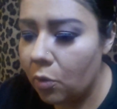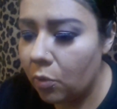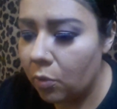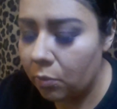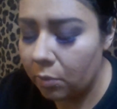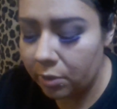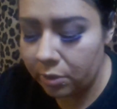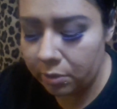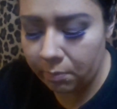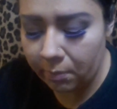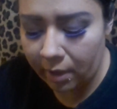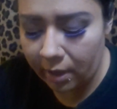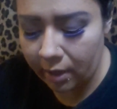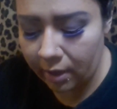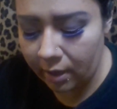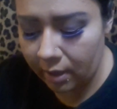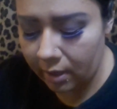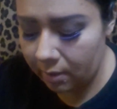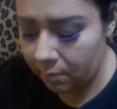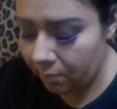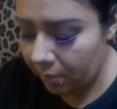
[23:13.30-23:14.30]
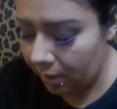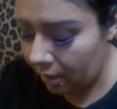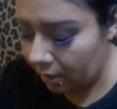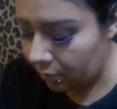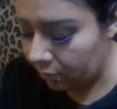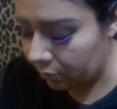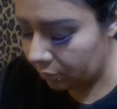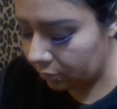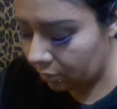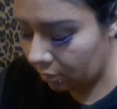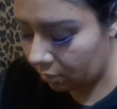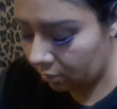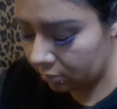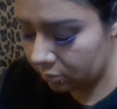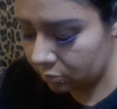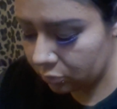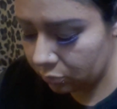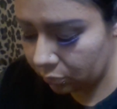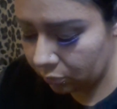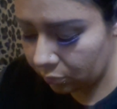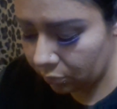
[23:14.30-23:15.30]
with my powder
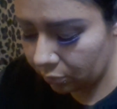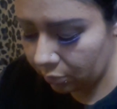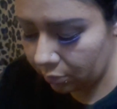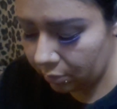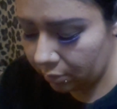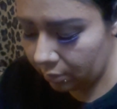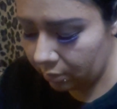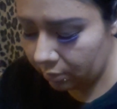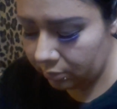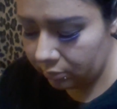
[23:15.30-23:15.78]
contour,